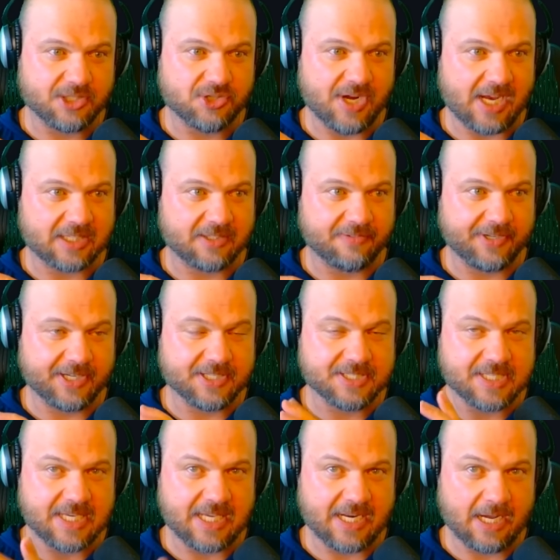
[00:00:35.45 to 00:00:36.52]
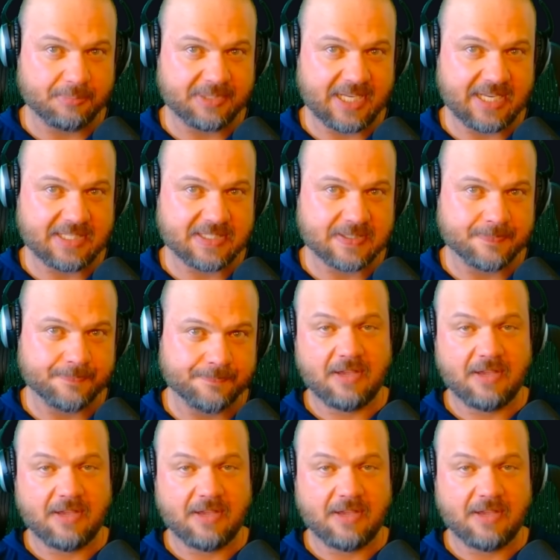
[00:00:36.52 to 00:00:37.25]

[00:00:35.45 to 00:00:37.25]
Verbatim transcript: track the various Git updates.